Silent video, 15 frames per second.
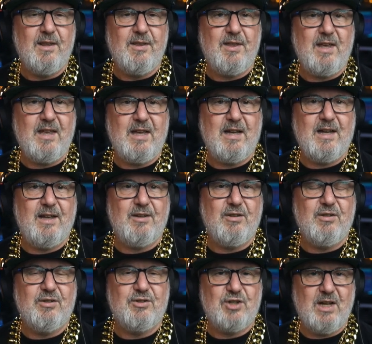they are
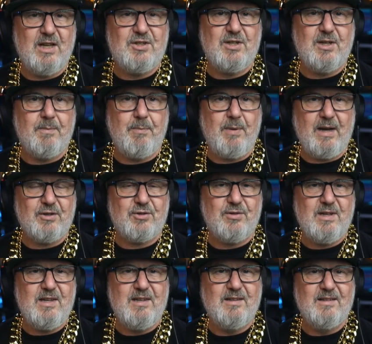charging a
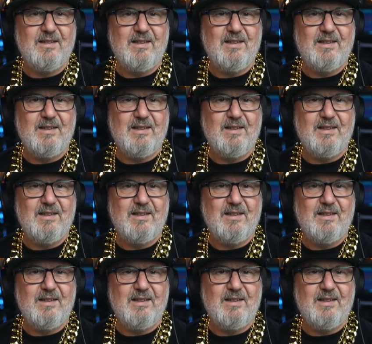battery